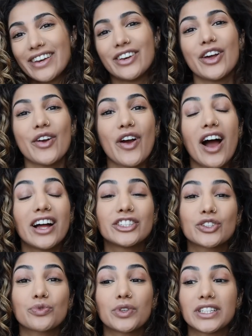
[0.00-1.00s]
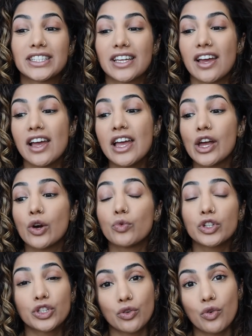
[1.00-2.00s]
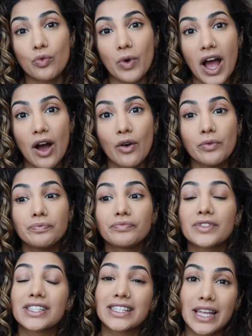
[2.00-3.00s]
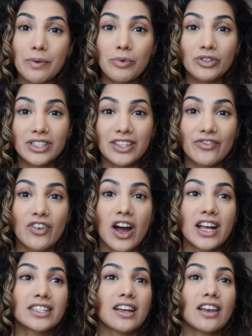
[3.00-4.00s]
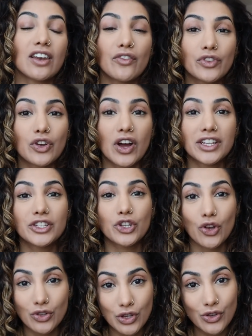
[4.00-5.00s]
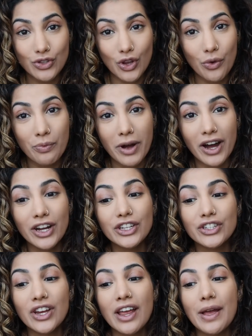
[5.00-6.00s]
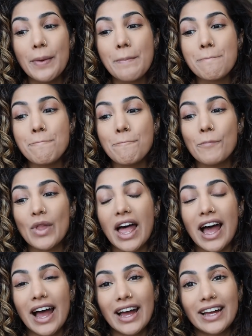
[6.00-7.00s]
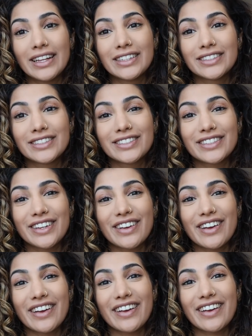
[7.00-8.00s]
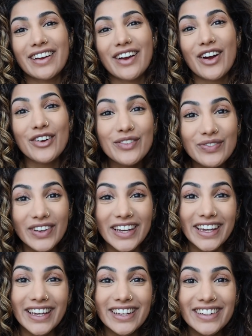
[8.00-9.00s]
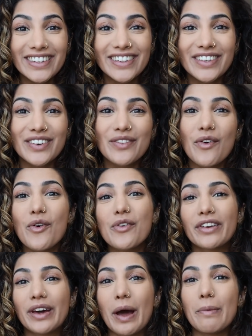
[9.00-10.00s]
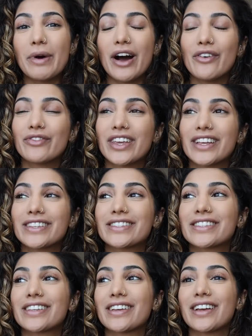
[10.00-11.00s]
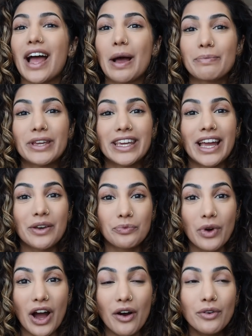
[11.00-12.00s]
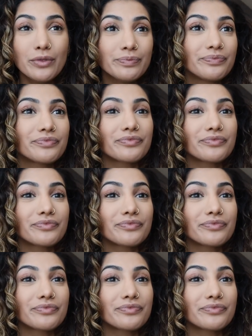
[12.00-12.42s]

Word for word: I don't know, I just wanted to wish you all well. Stay positive, guys. I love you guys so much, and hopefully we're all gonna come out of this happy and well,